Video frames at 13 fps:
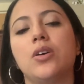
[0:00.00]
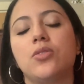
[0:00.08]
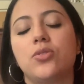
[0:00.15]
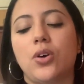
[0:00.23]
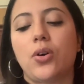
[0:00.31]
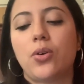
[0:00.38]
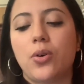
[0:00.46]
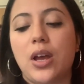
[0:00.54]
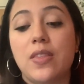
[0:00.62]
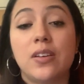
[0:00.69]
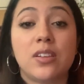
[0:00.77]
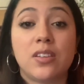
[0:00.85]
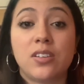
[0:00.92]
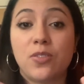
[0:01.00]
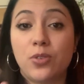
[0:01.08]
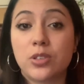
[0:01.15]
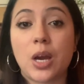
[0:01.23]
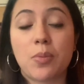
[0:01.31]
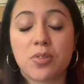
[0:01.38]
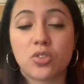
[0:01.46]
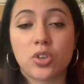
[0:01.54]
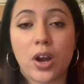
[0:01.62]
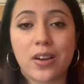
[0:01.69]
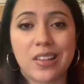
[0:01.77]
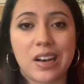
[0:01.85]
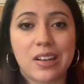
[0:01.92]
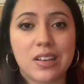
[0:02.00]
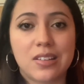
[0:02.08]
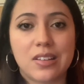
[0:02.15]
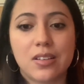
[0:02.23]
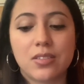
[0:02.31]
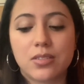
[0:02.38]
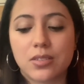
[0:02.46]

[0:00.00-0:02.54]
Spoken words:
So, and then the different types of shocks that exist.